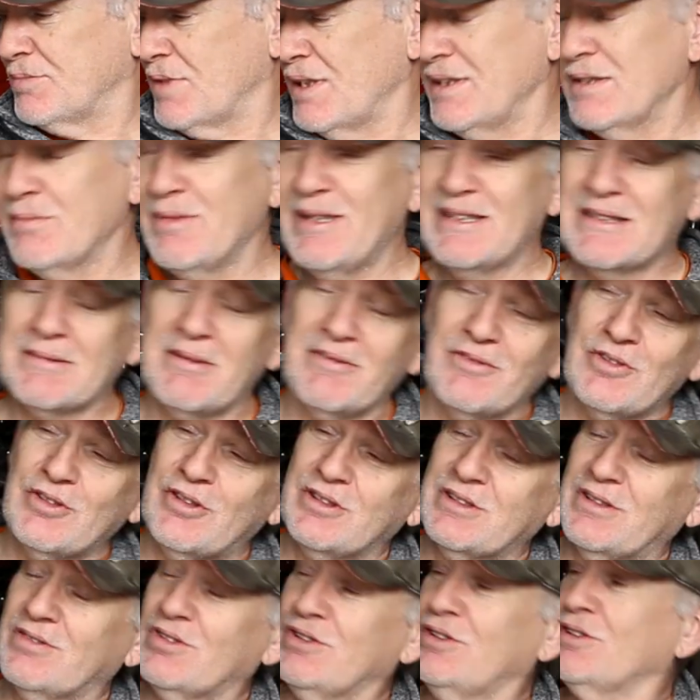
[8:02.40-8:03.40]
In the meantime, of
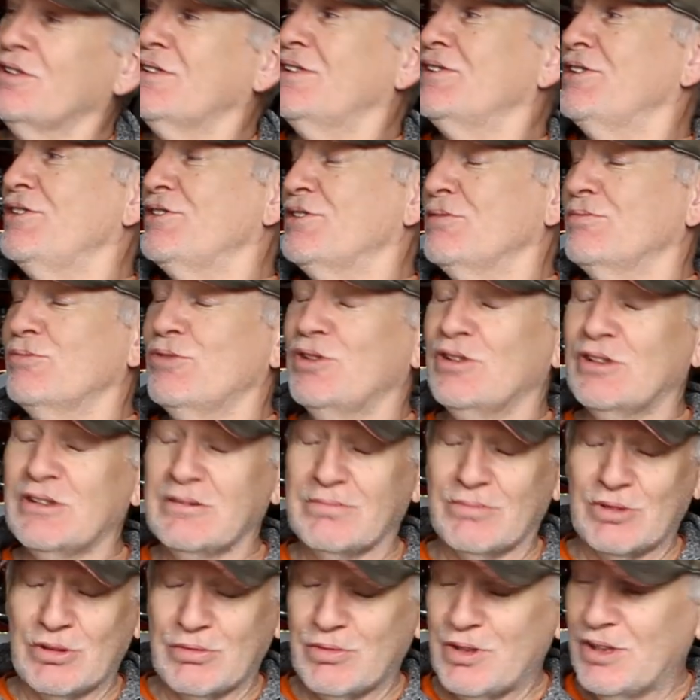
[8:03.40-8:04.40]
course, I've still got to do some
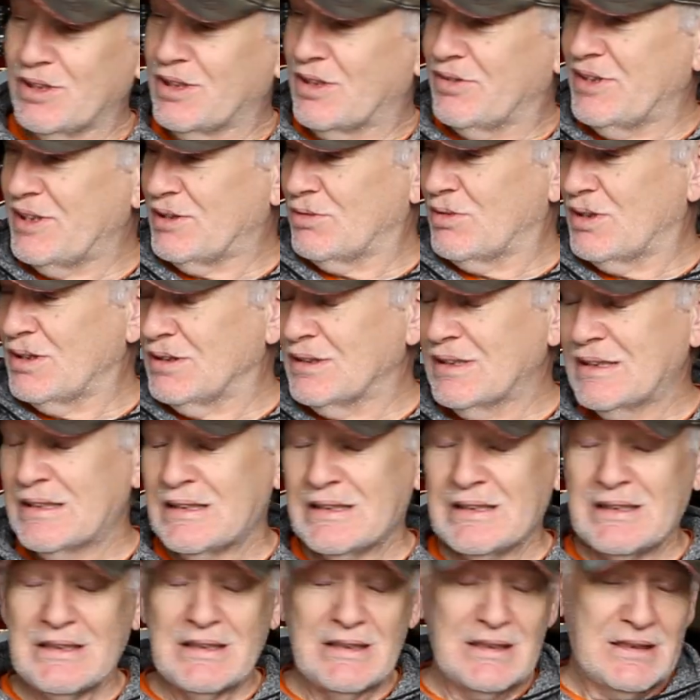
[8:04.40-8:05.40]
more work on this one.
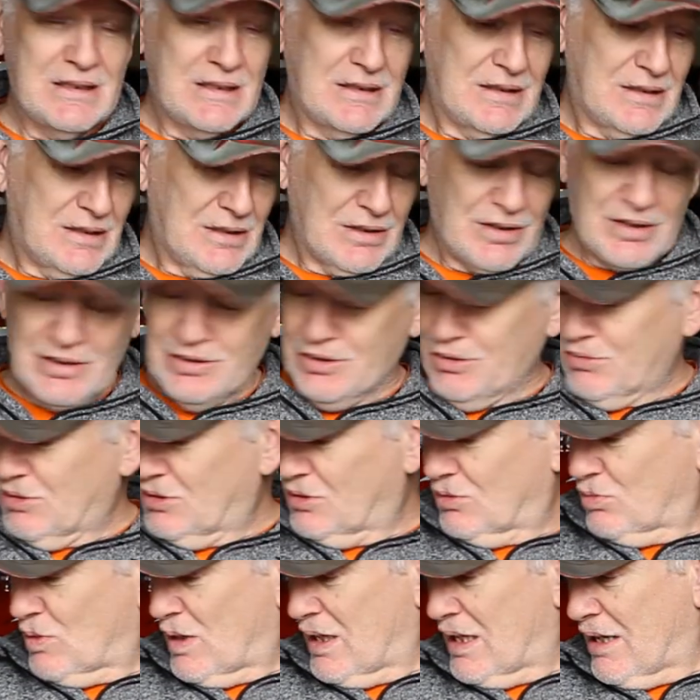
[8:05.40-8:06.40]
I've got to do
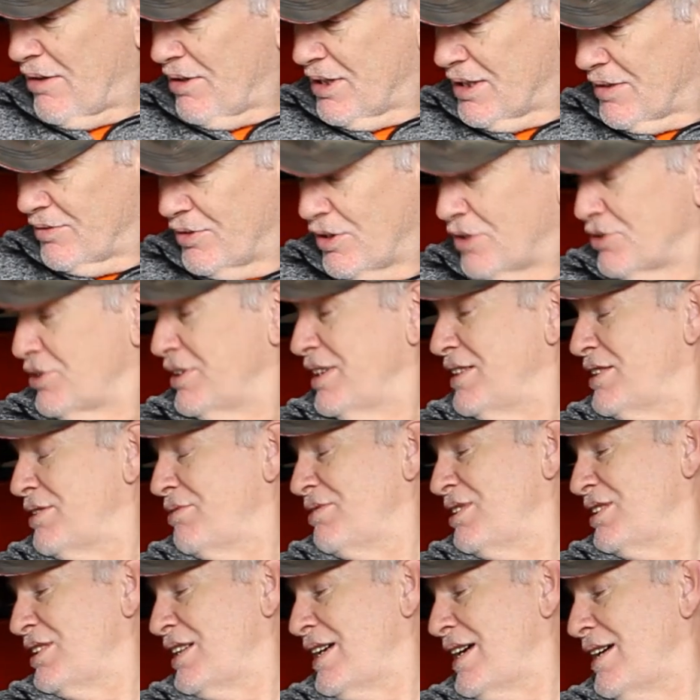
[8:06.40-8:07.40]
all the wiring, not done
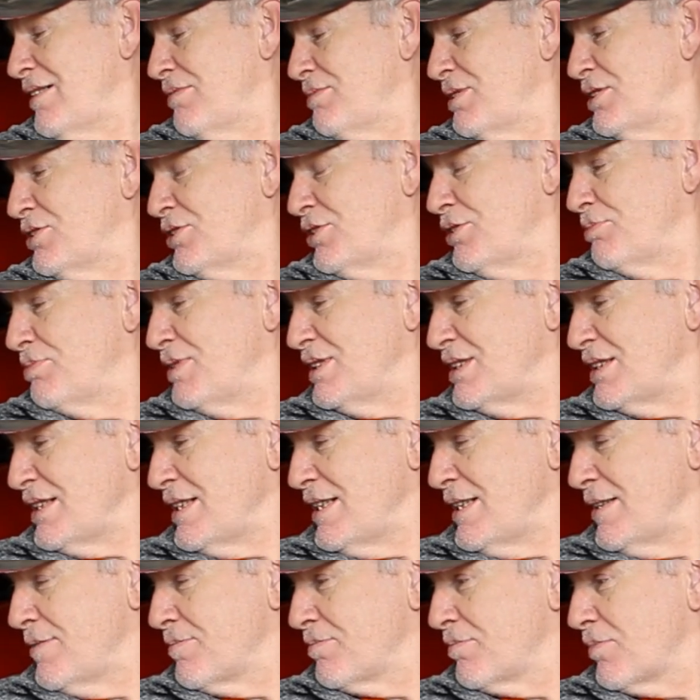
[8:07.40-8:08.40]
anything with it yet, I've been too
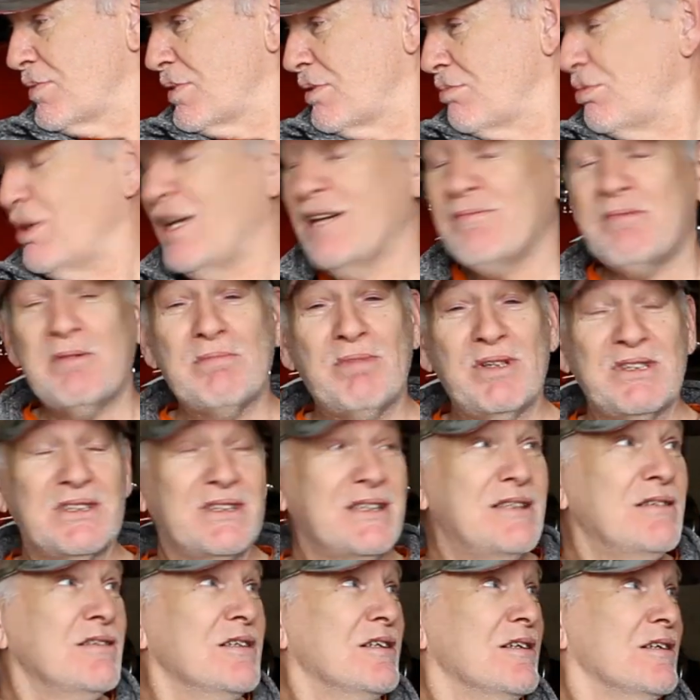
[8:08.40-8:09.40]
busy, but I have been
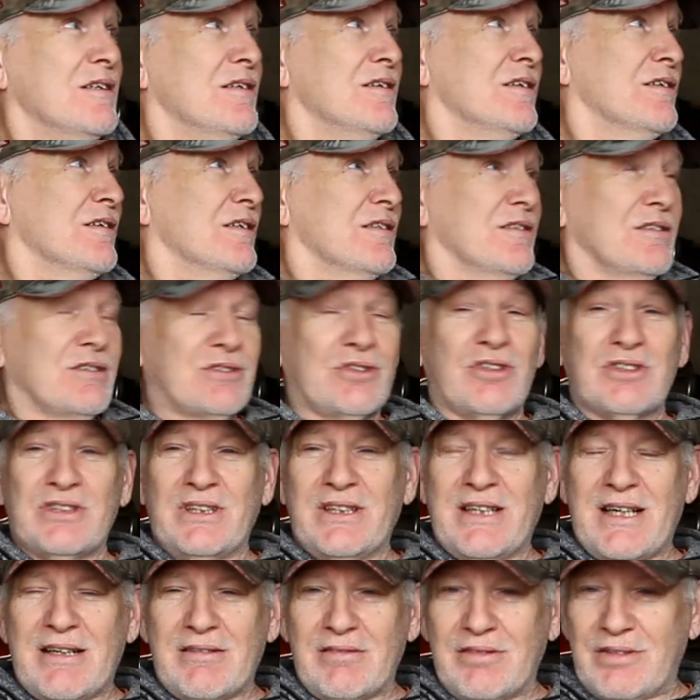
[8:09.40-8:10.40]
busy
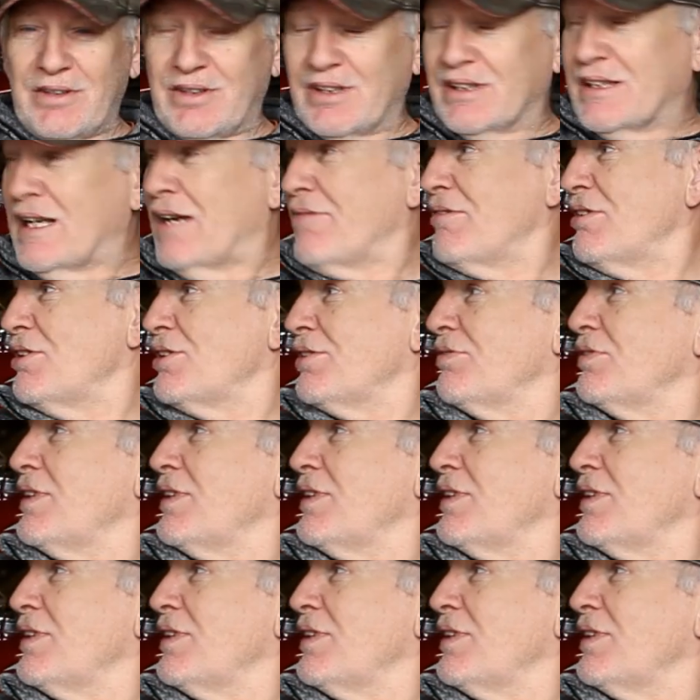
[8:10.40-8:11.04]
sorting out the garage.